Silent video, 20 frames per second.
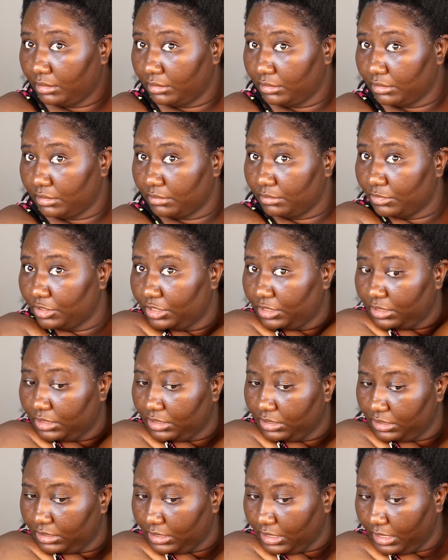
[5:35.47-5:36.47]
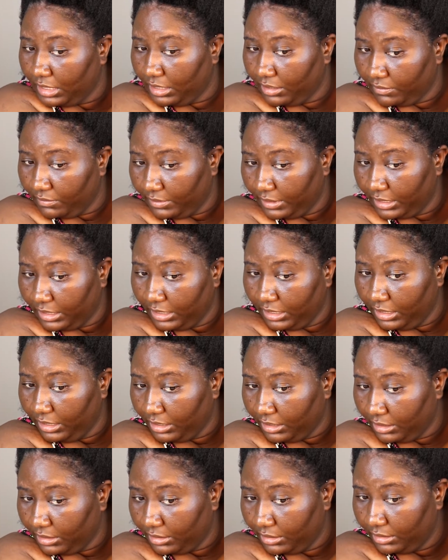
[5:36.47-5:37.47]
So I'm just gonna take it right
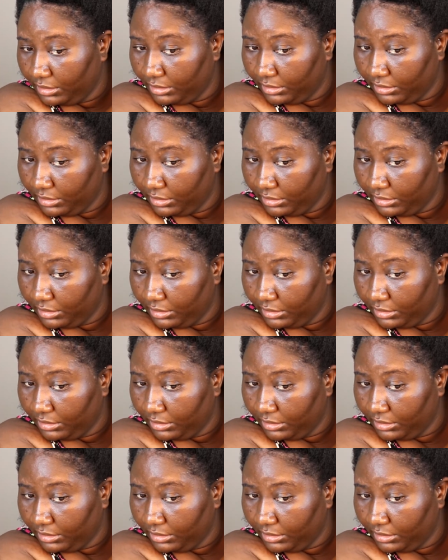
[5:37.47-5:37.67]
here.